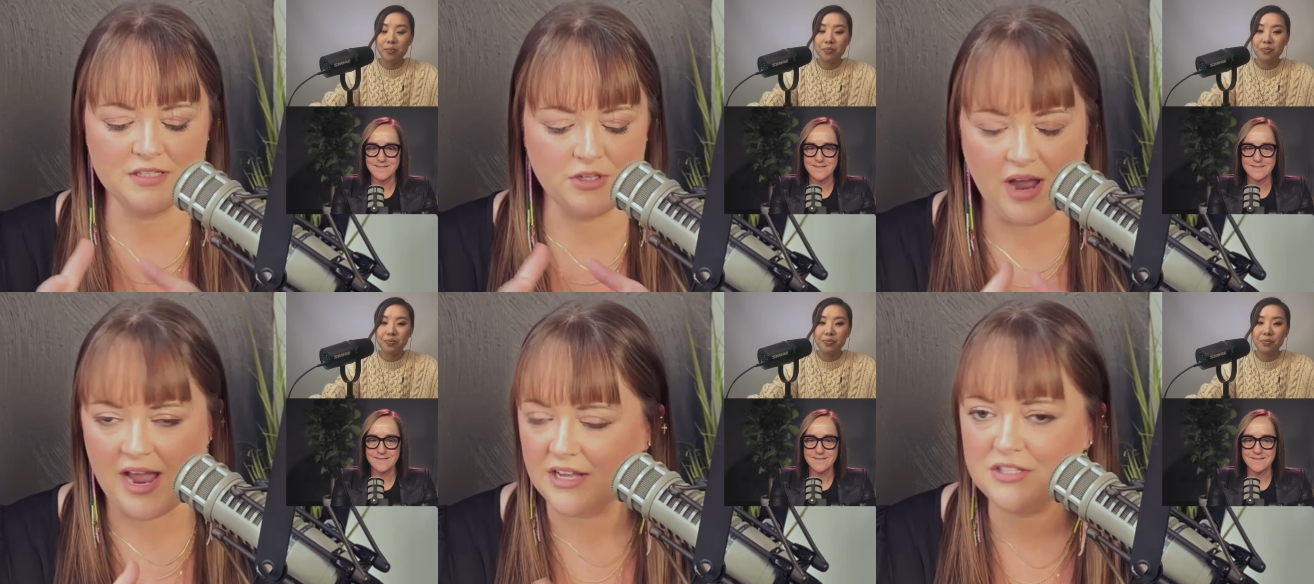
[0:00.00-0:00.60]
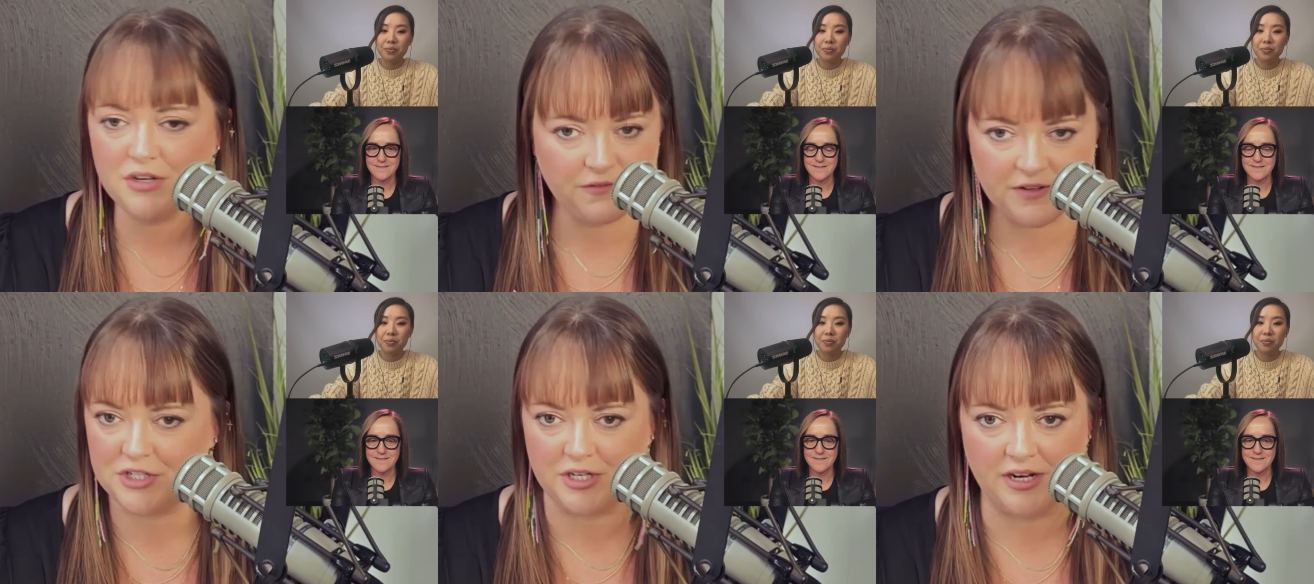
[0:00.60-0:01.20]
Speaker 1: So as you're
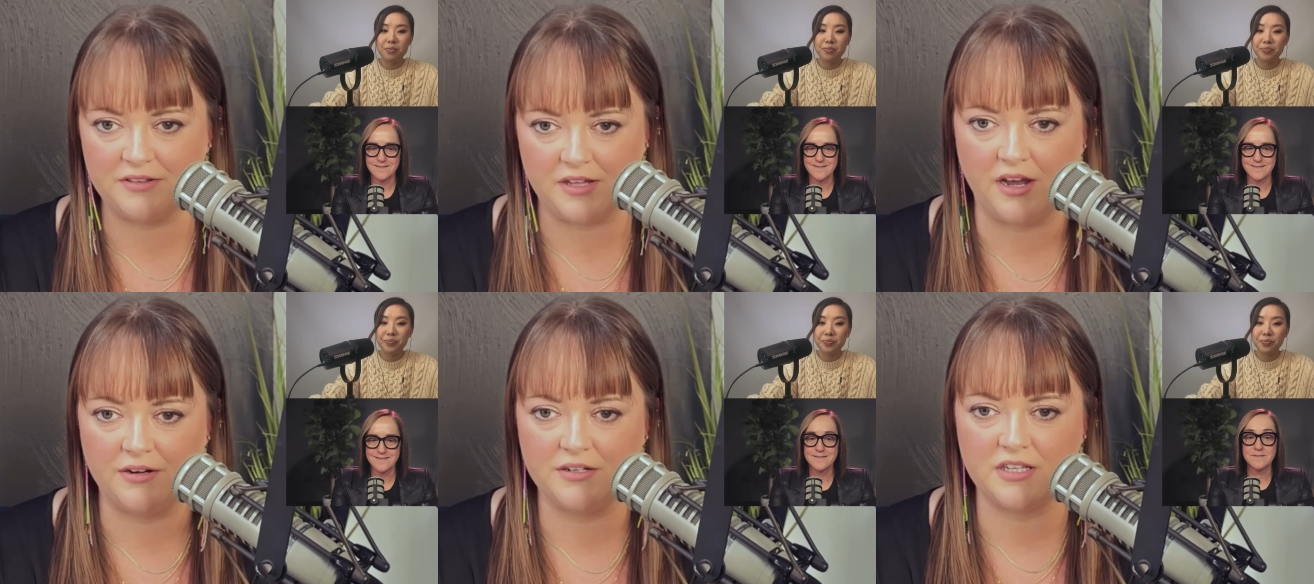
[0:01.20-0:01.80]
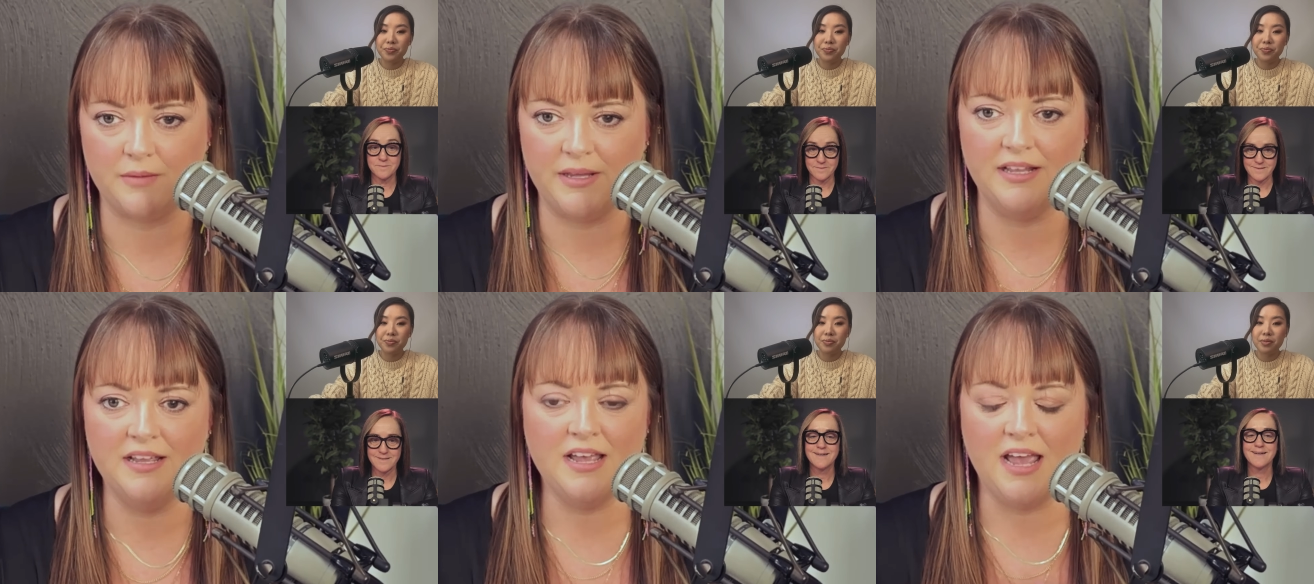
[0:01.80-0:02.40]
fleshing out the Honor Summit
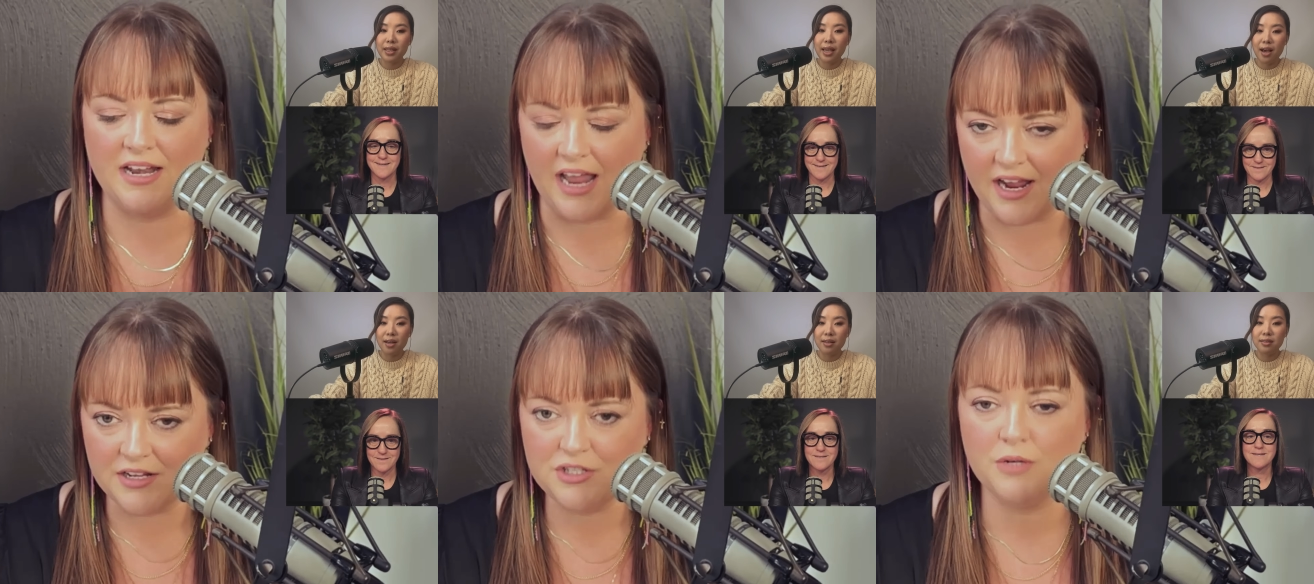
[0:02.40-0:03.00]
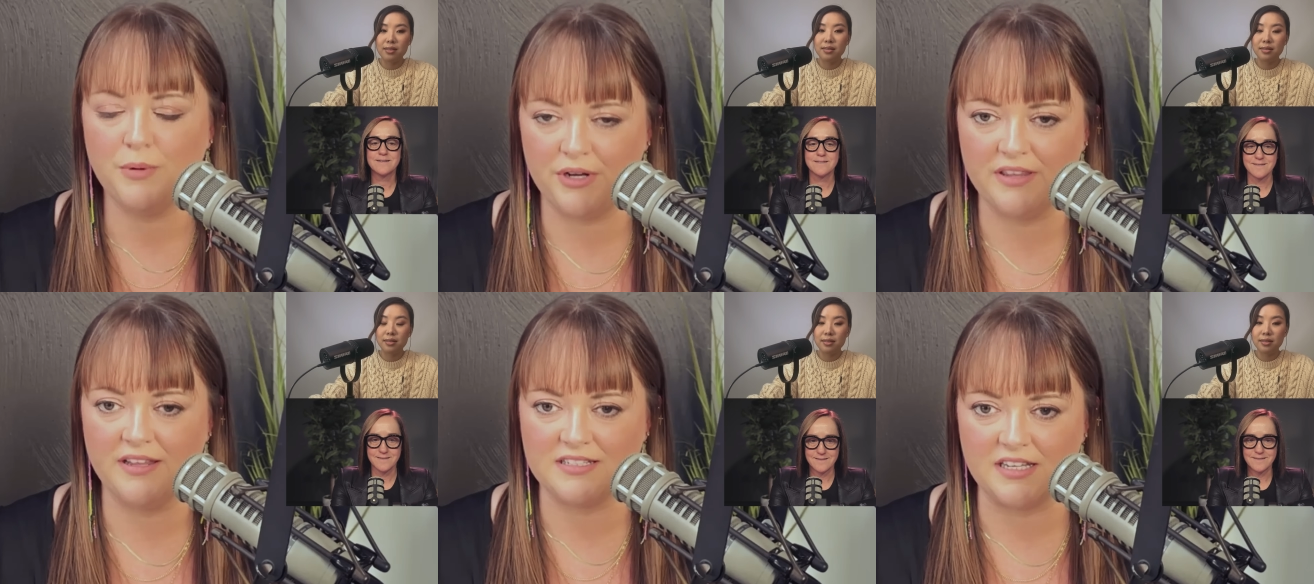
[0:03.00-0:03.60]
and as you're putting
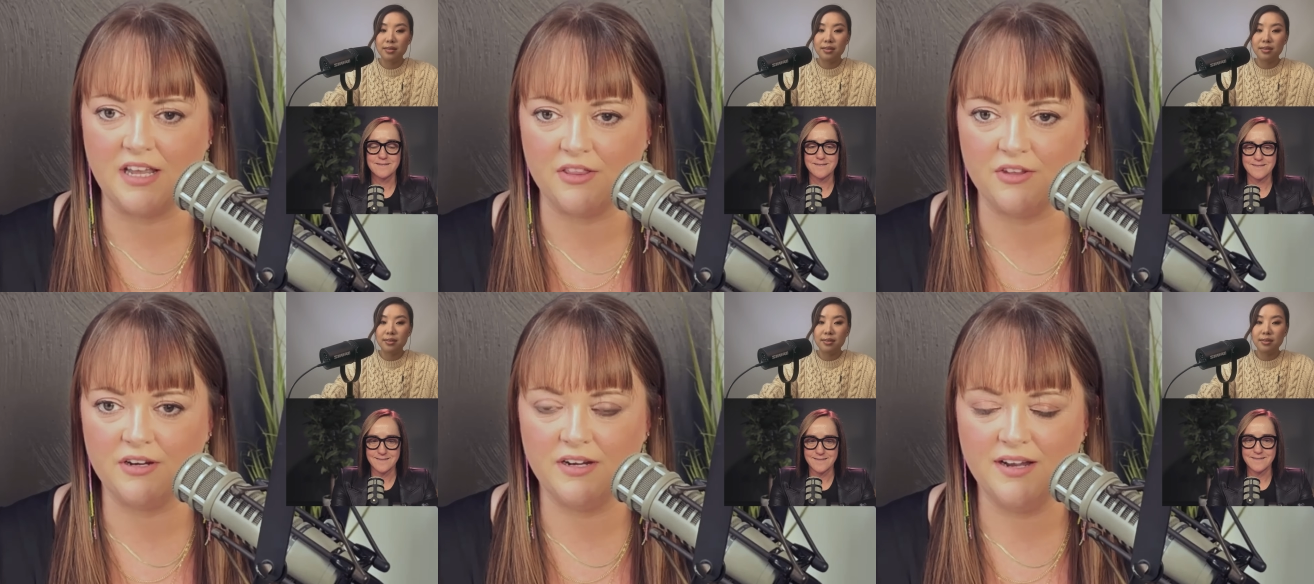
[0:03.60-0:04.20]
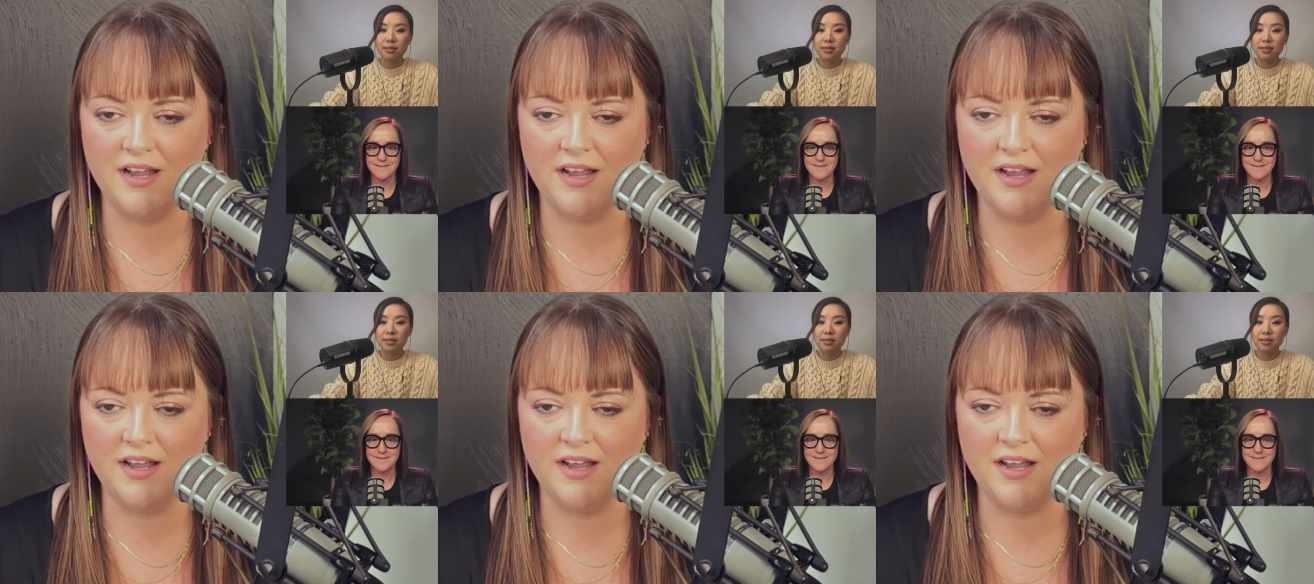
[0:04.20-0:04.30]
that together,